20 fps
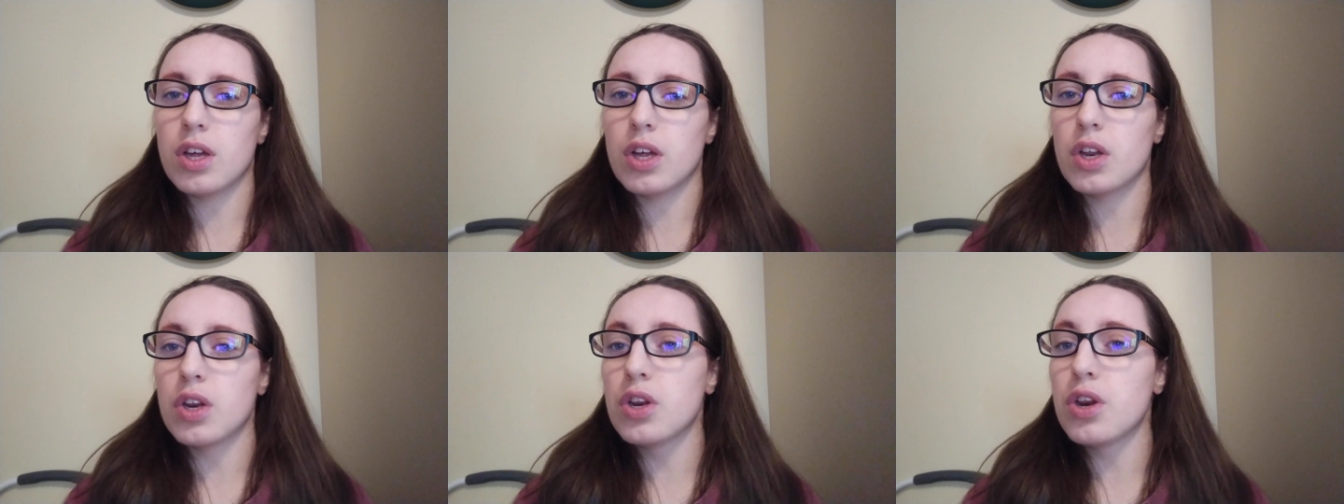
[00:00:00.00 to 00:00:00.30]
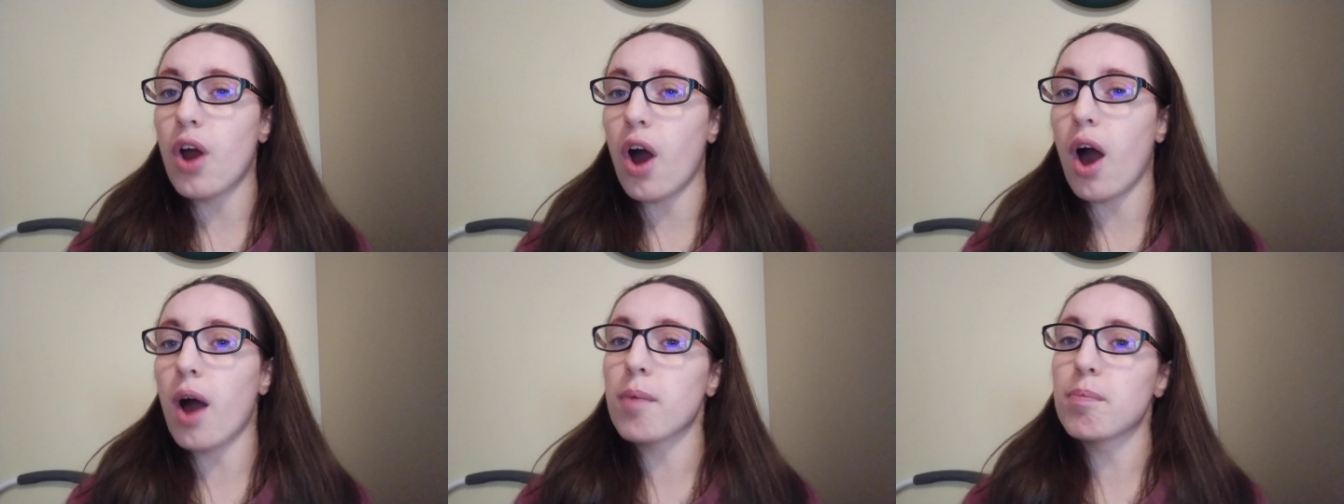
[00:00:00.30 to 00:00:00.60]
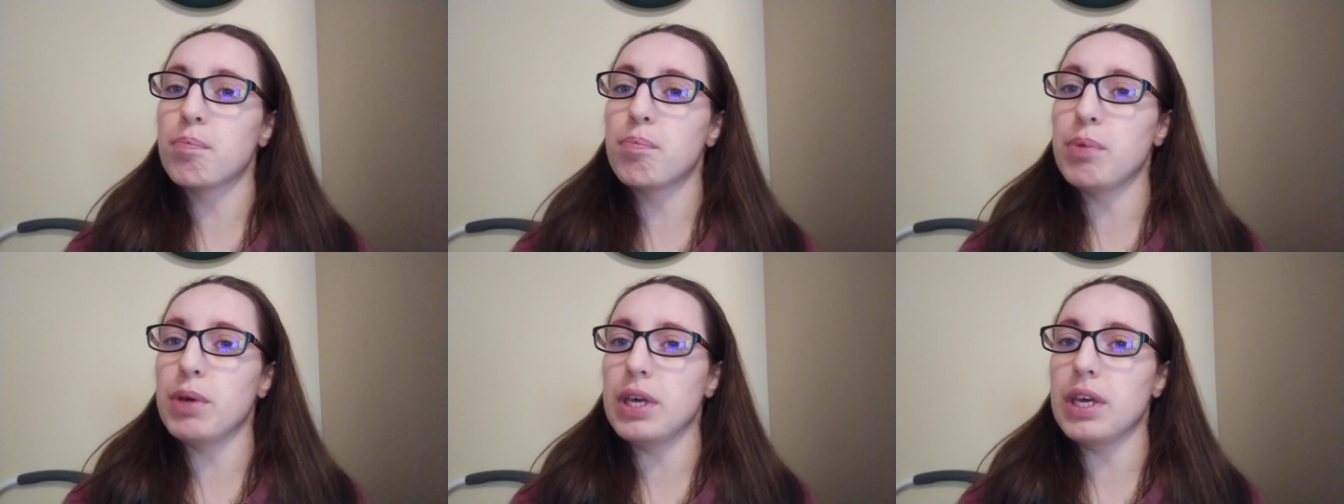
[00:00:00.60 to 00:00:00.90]

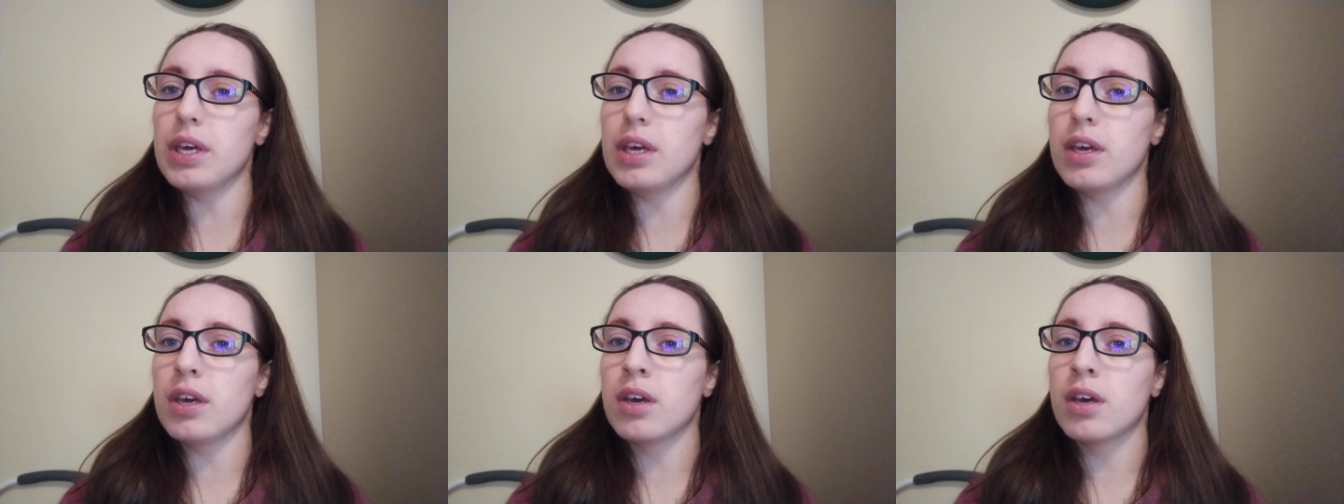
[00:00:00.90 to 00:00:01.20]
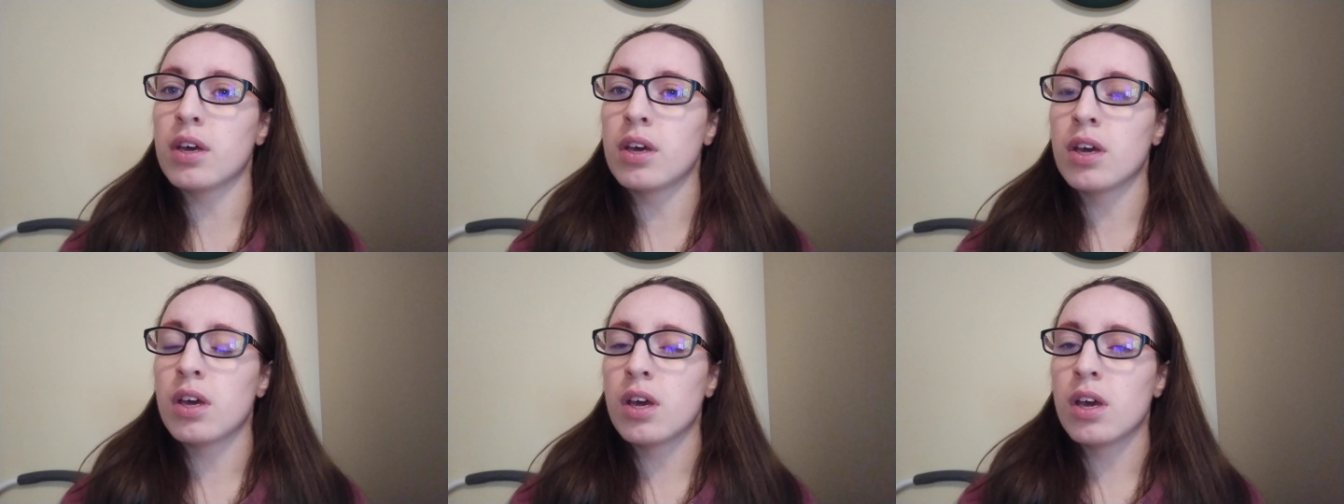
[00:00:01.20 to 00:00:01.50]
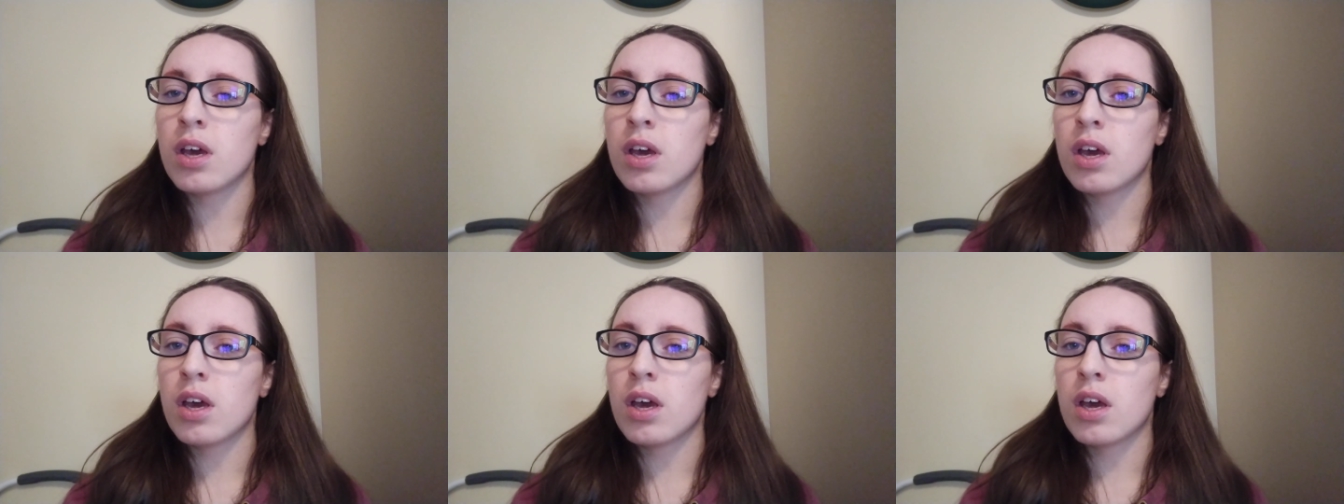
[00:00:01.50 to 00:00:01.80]
not be
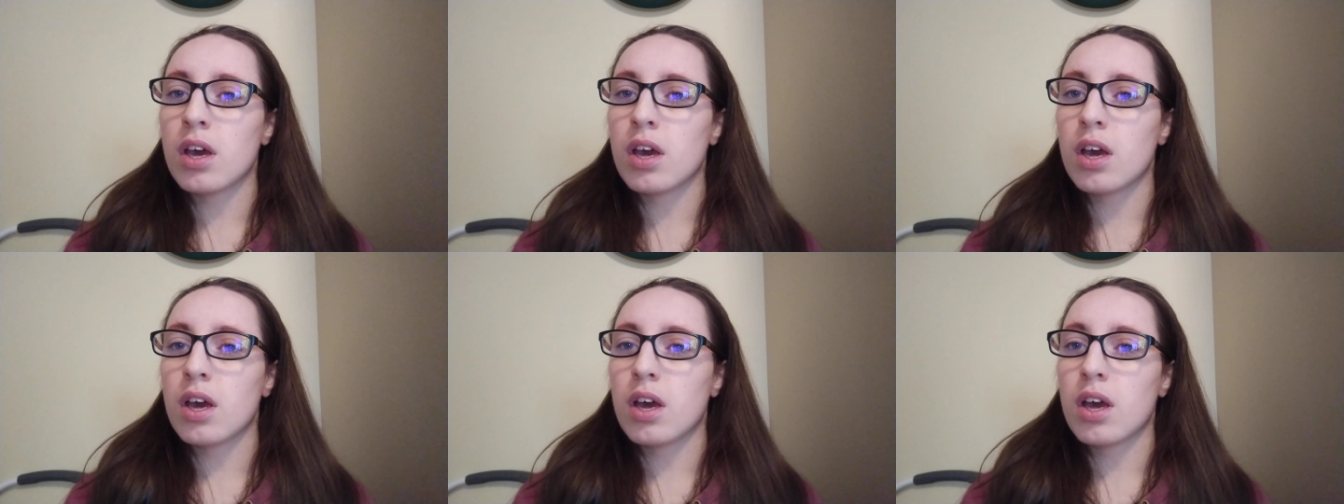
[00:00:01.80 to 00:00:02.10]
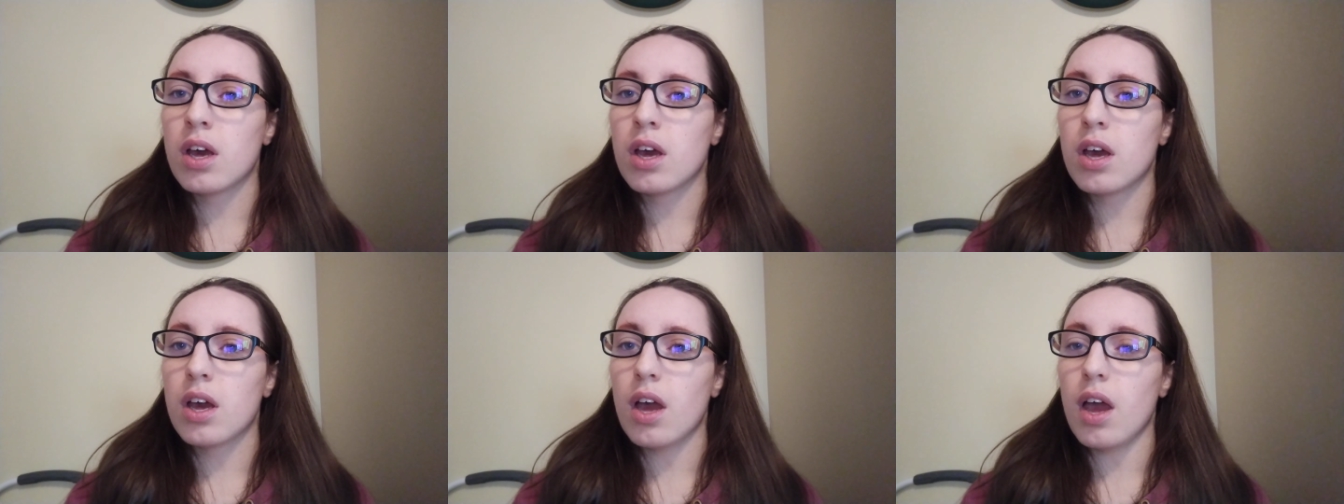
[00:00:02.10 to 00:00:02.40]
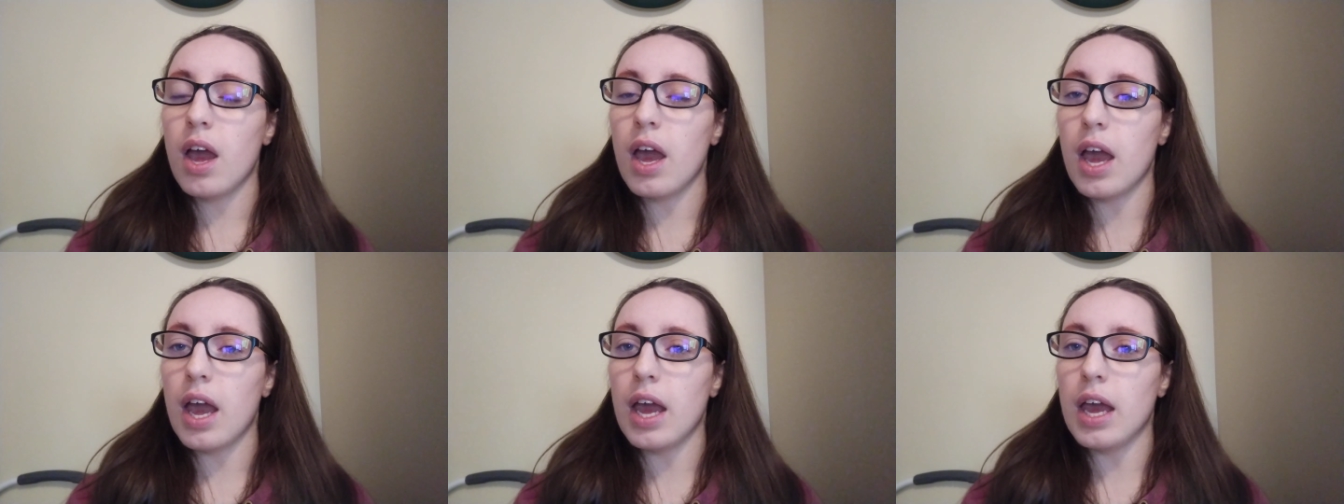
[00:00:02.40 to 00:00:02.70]

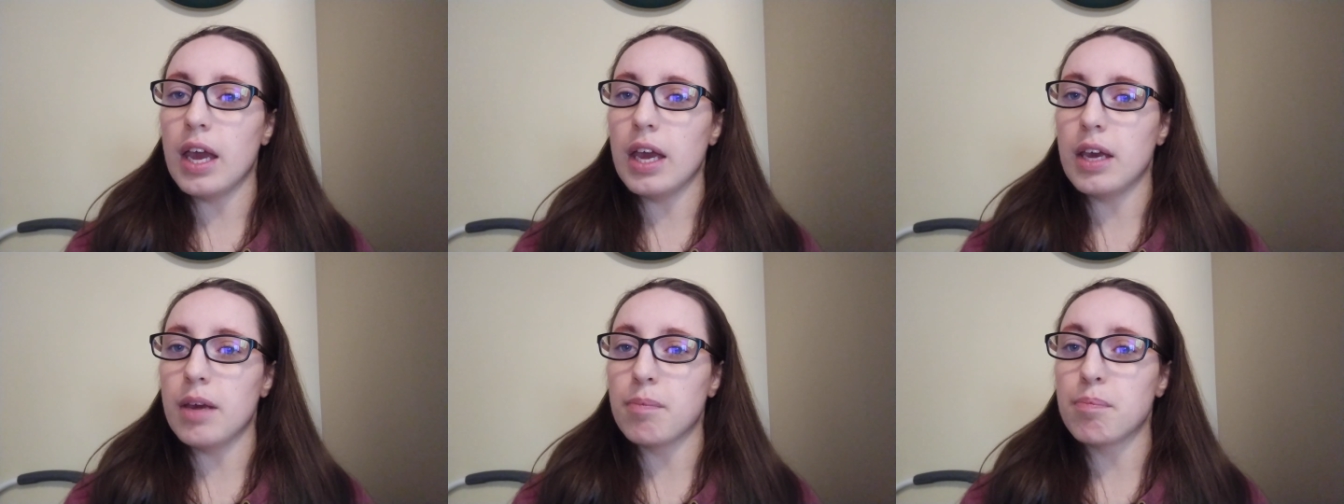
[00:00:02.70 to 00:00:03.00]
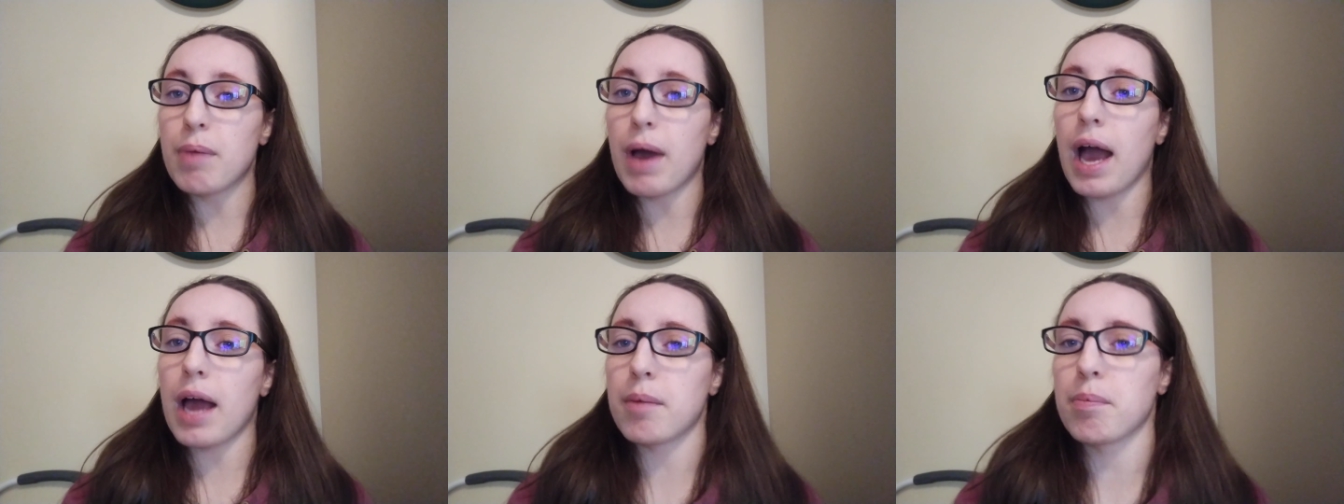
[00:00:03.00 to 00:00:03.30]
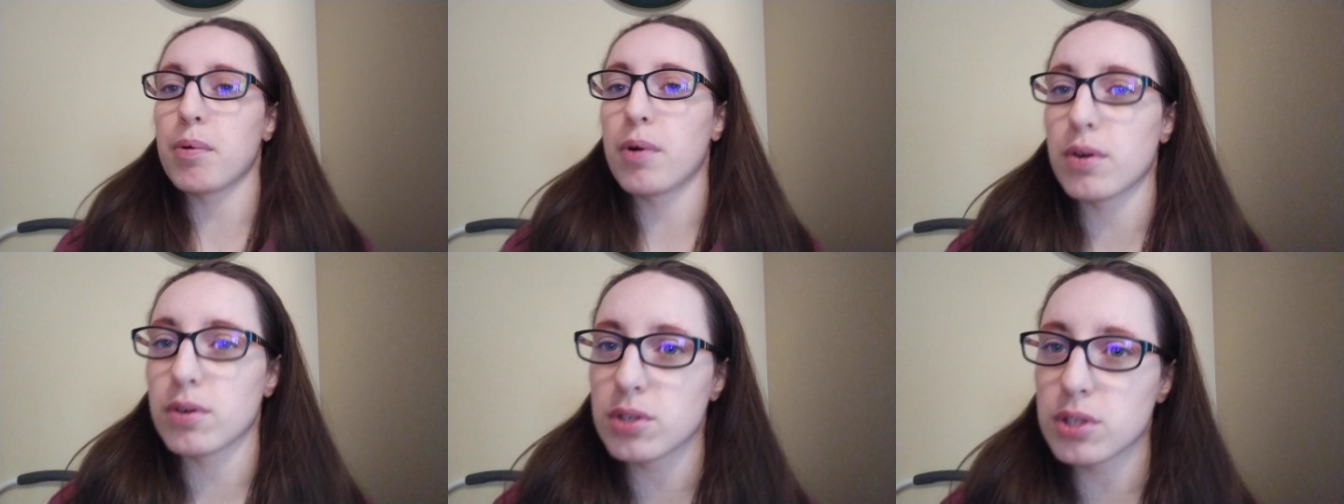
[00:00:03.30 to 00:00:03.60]
a bad
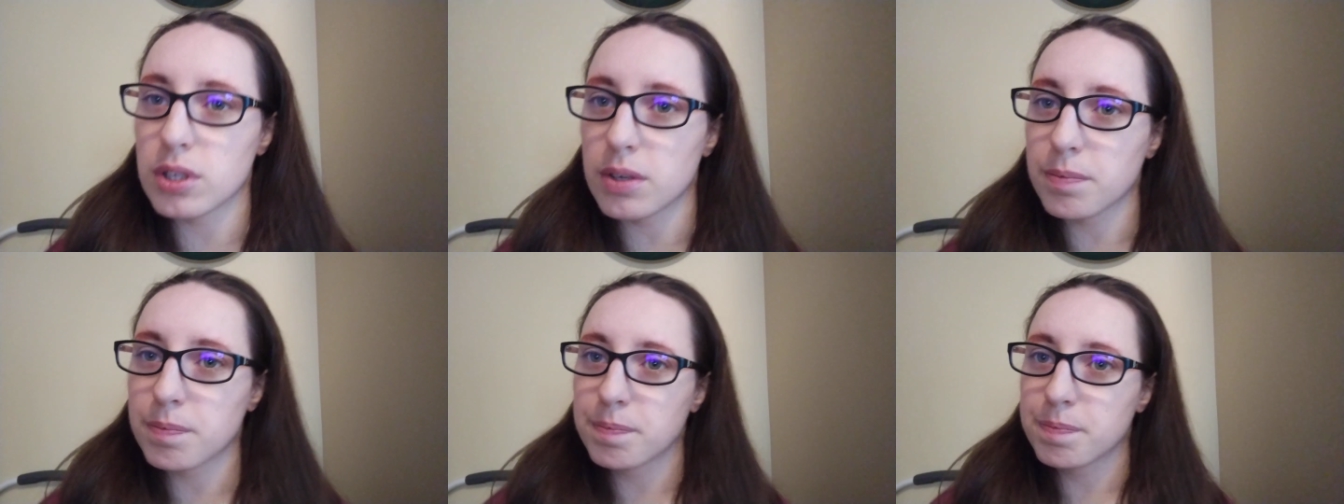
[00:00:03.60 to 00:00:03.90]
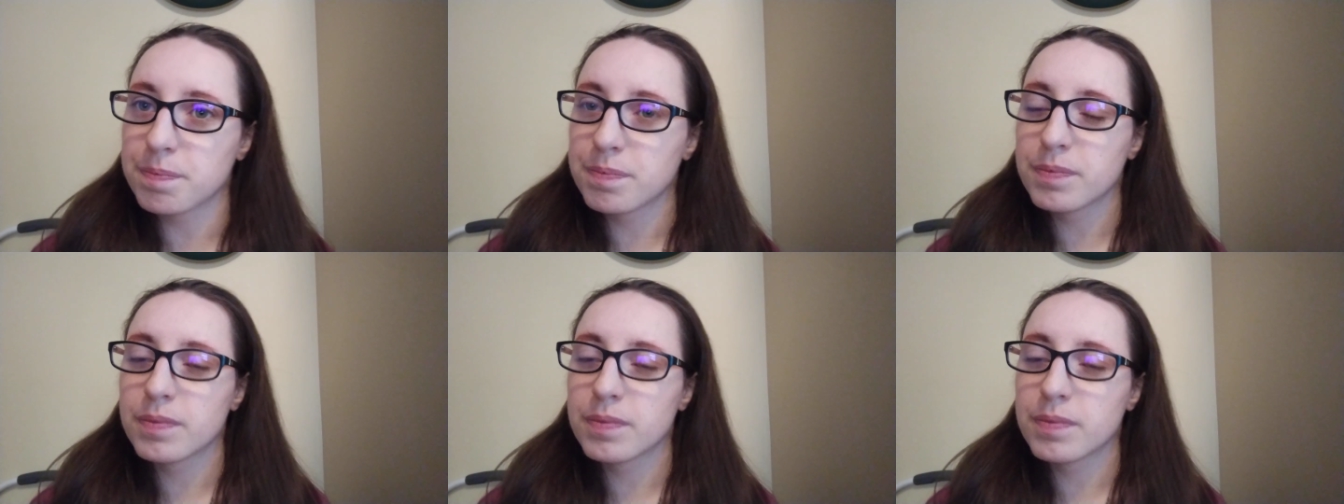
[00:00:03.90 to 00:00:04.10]
person.